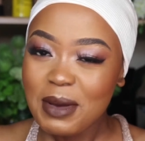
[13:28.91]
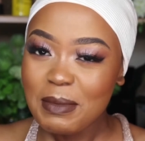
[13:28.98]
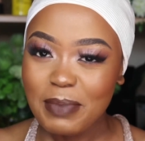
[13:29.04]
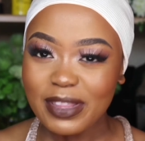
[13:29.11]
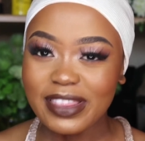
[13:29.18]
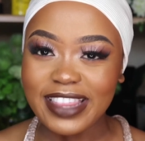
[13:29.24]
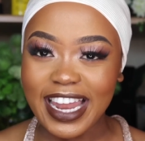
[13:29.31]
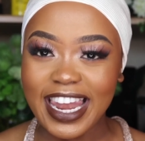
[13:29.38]

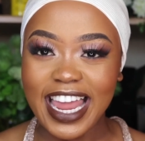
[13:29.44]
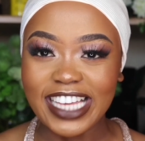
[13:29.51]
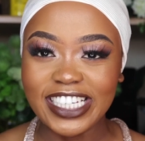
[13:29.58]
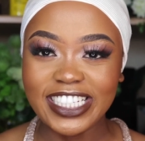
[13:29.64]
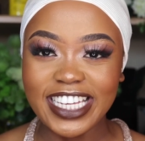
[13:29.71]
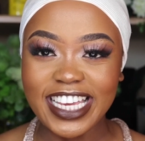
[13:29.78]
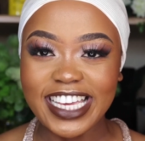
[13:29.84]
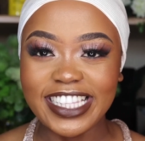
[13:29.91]
Put the
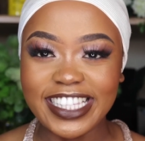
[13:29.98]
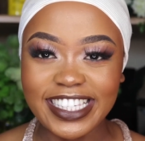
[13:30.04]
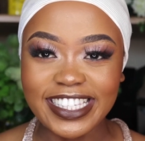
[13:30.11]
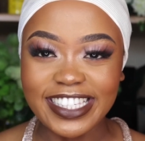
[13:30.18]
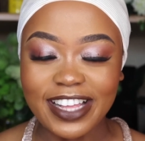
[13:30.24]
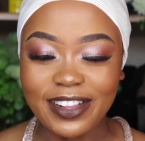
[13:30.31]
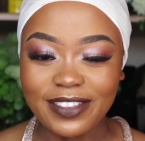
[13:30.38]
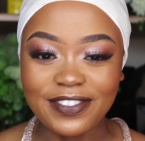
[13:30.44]
lash
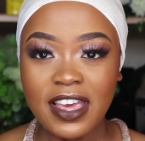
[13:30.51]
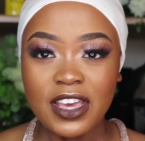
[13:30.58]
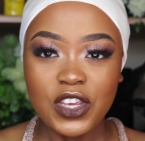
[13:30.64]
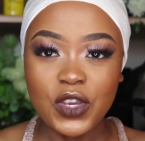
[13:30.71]
itself,